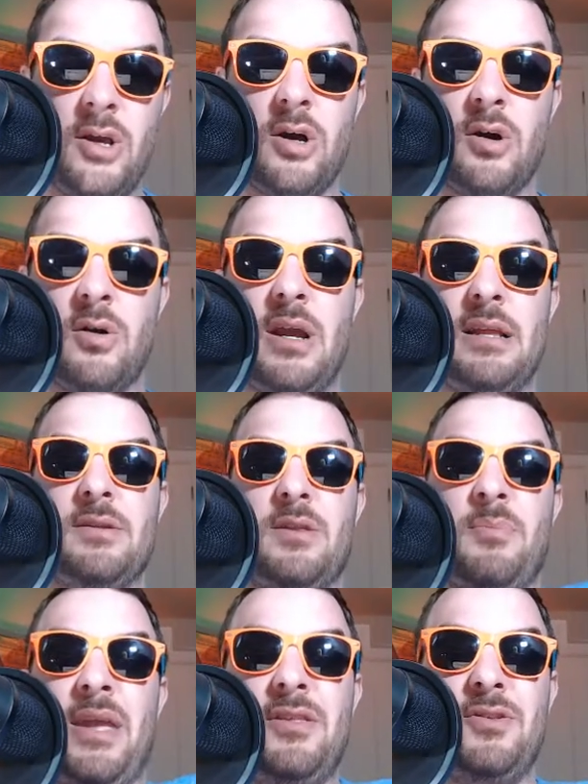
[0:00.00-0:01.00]
All right, the
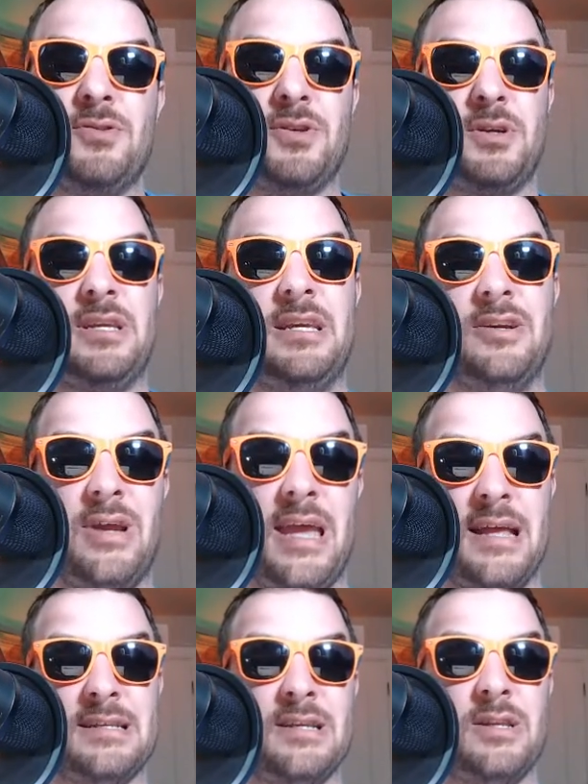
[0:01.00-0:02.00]
Panthers are here
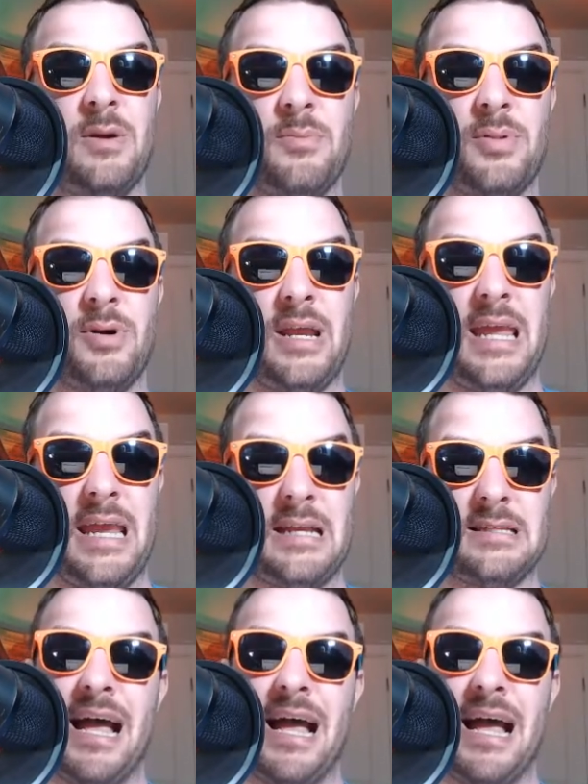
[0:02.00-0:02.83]
at number 8.